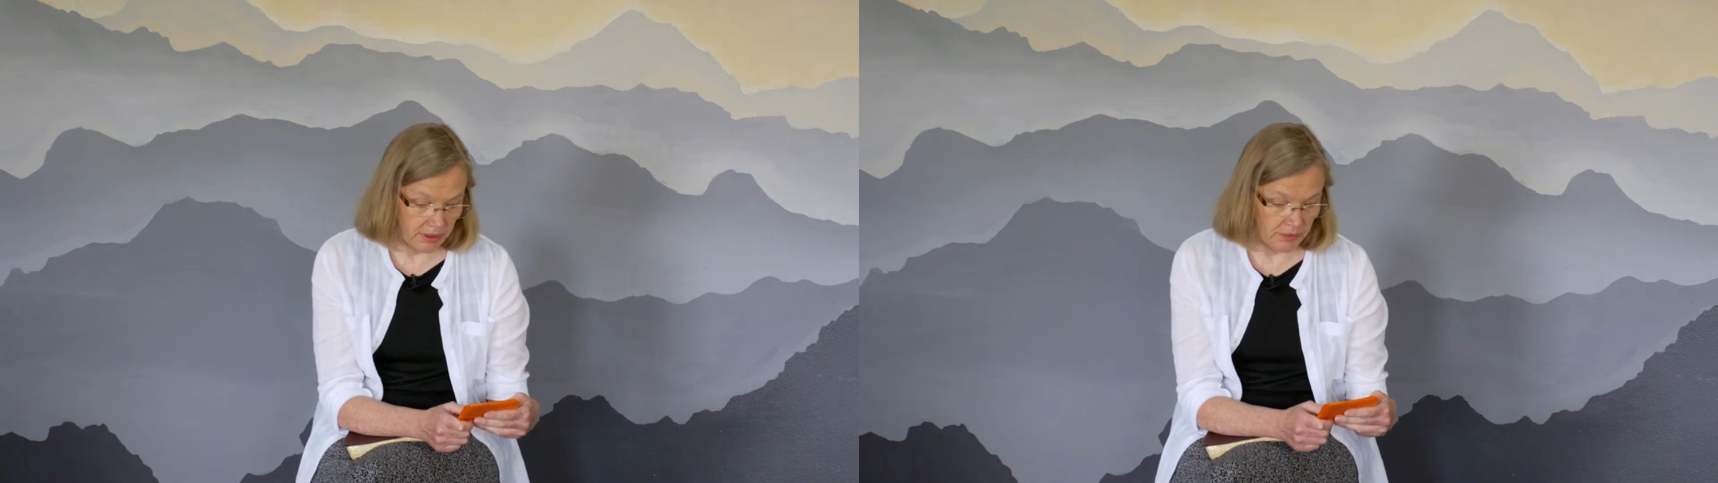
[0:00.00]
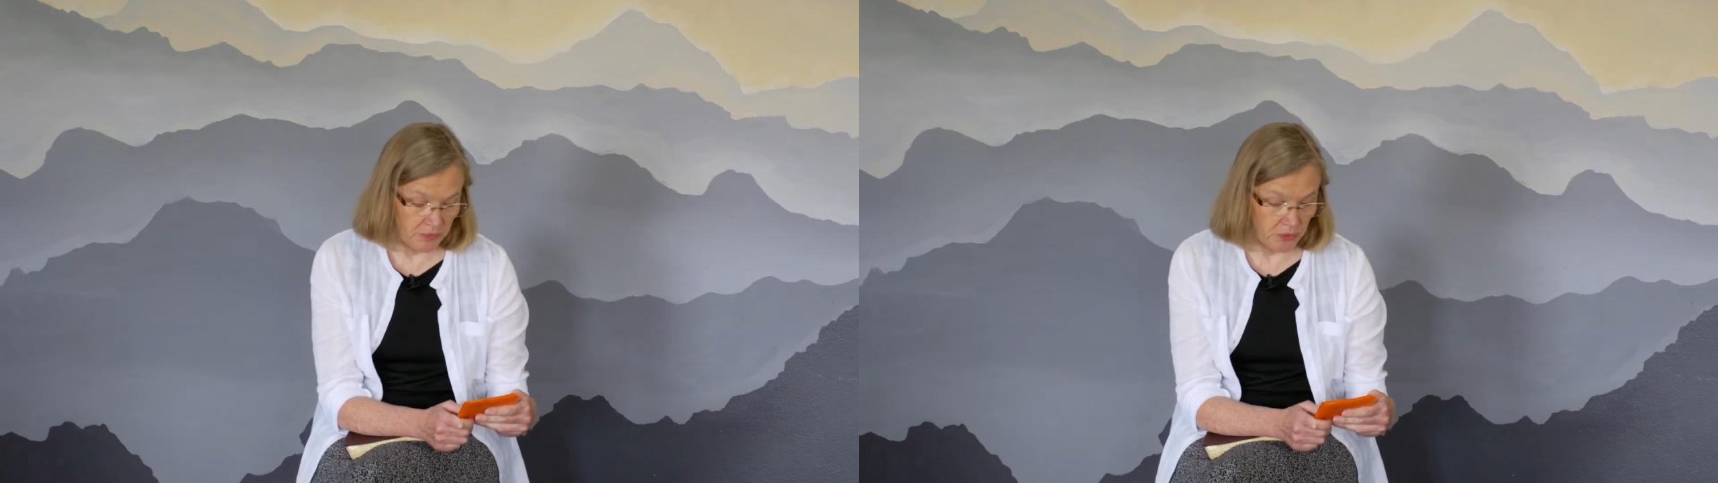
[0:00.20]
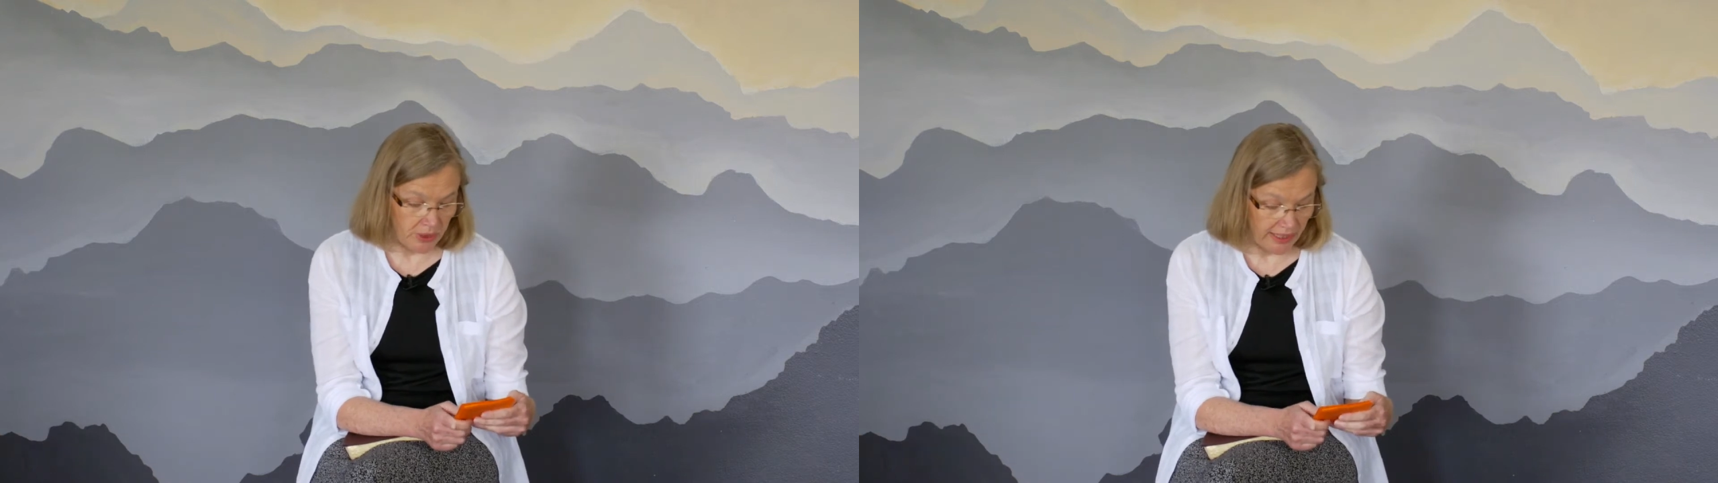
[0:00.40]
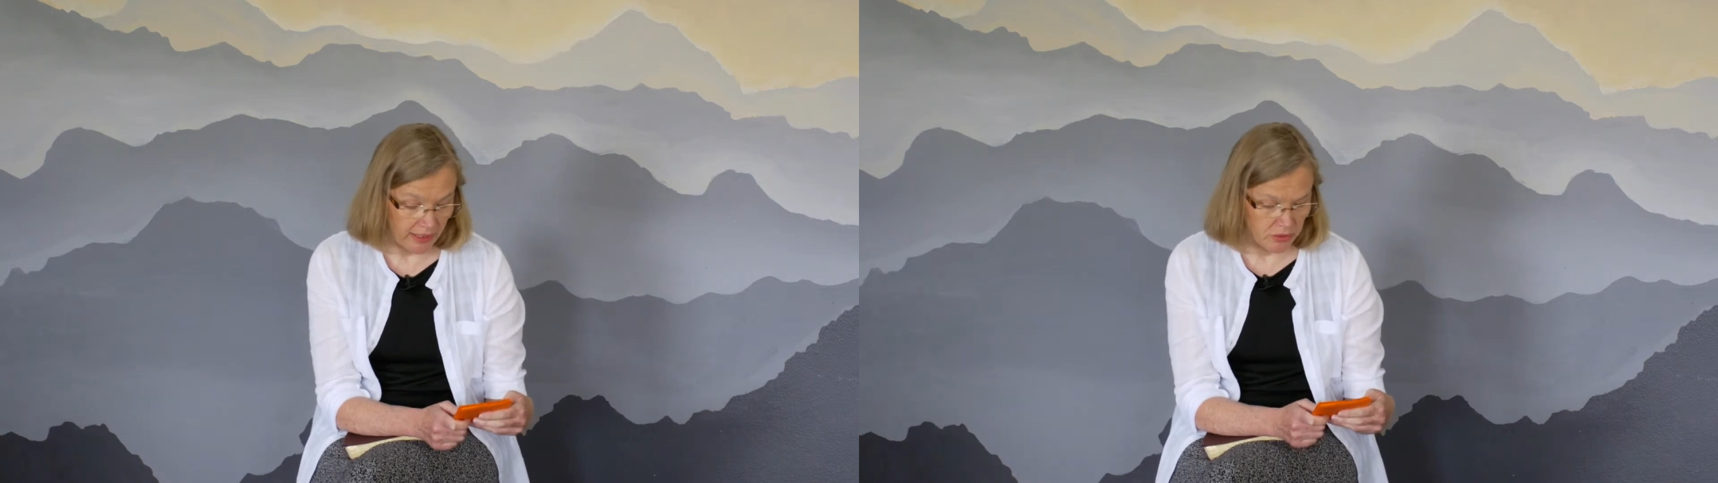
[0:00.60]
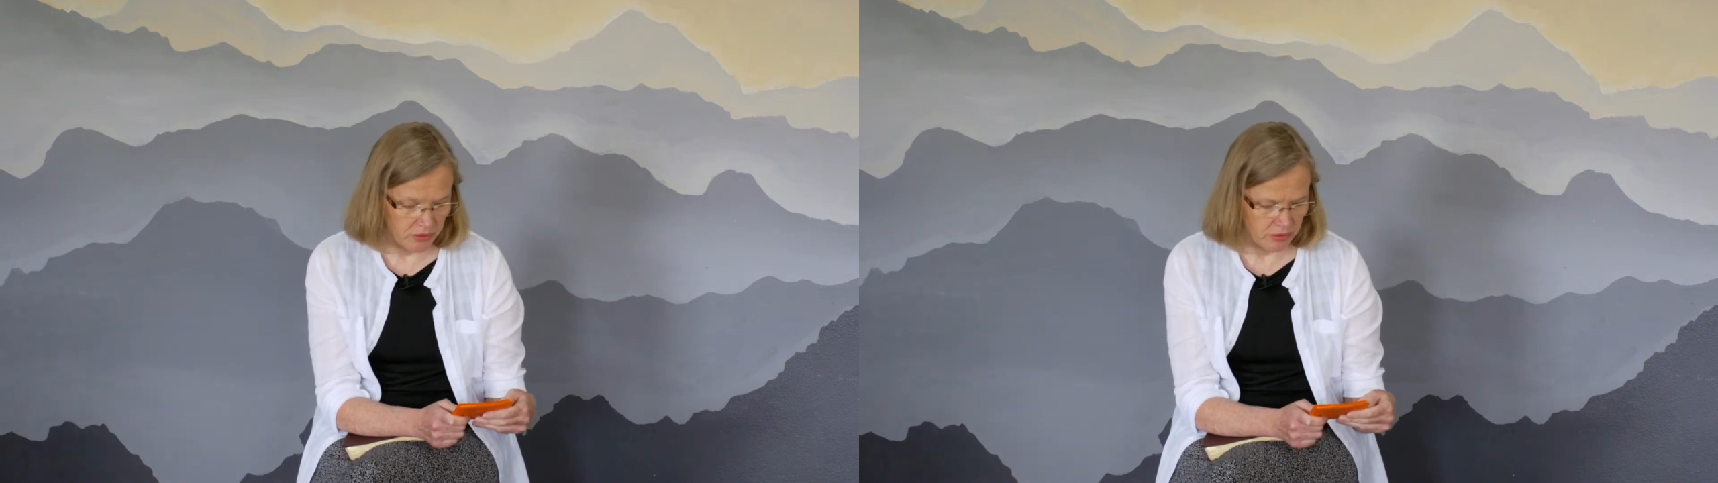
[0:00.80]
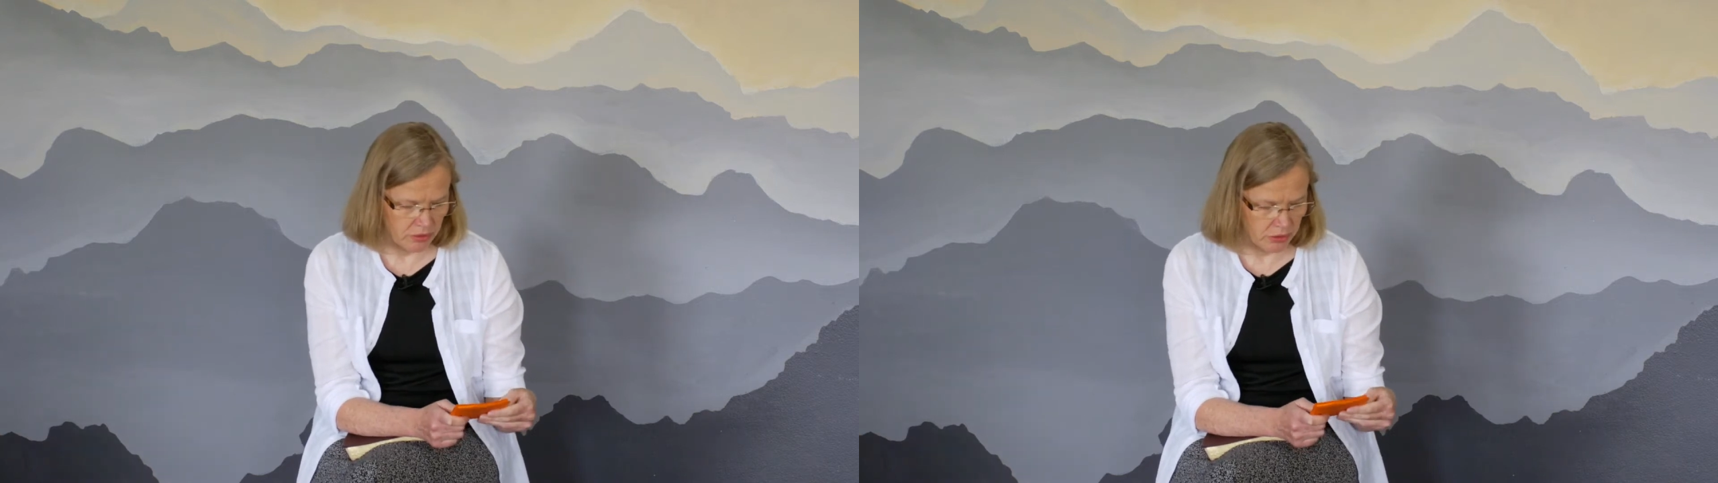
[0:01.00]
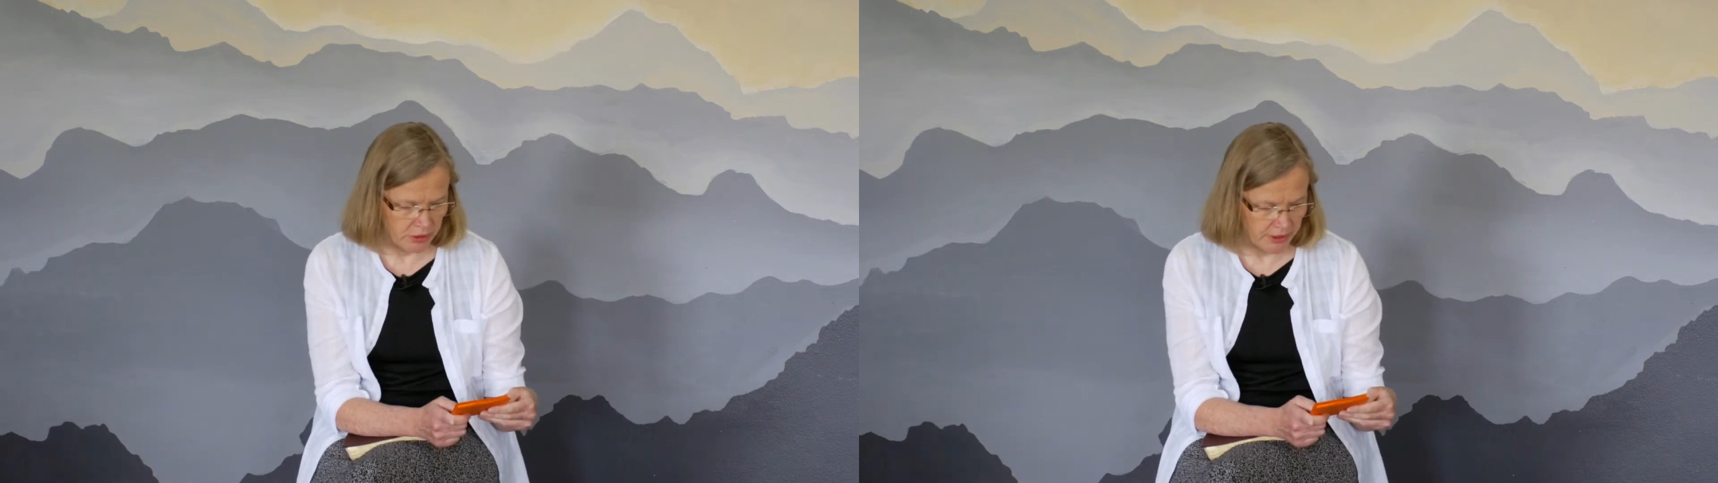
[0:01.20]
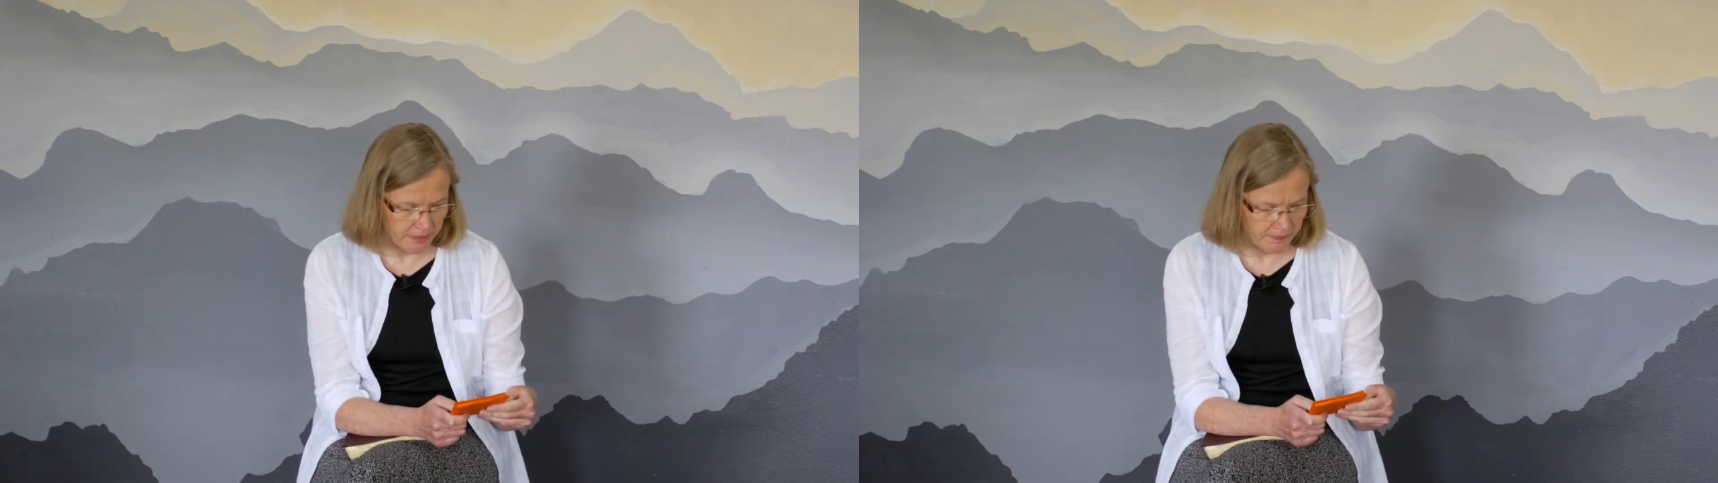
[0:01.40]
he's a very hands-on
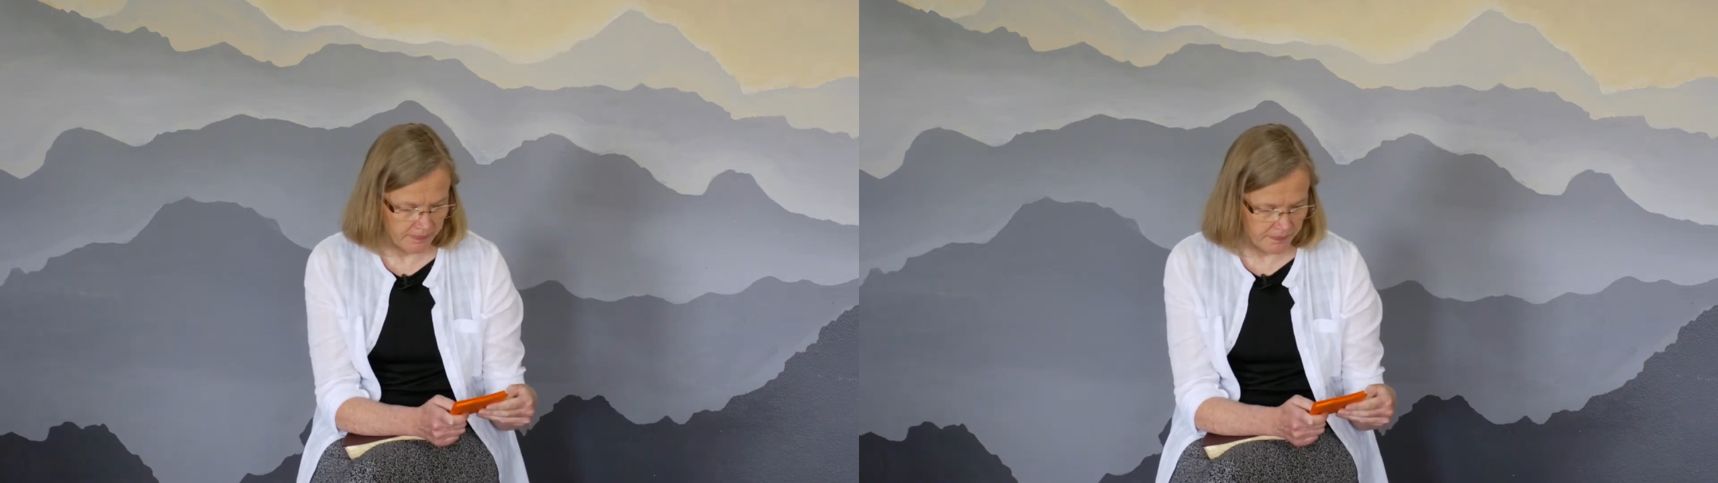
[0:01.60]
learner,